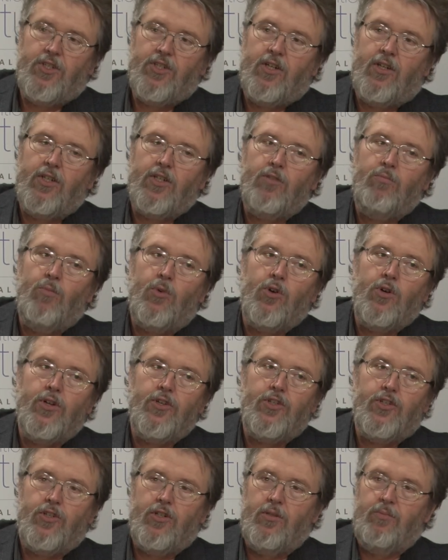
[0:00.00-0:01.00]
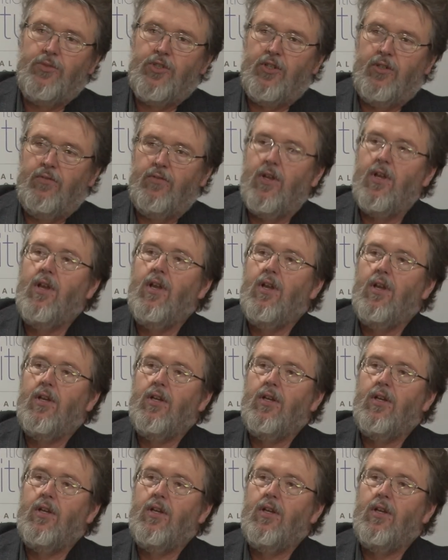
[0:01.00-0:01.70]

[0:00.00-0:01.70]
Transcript: They talked more in terms of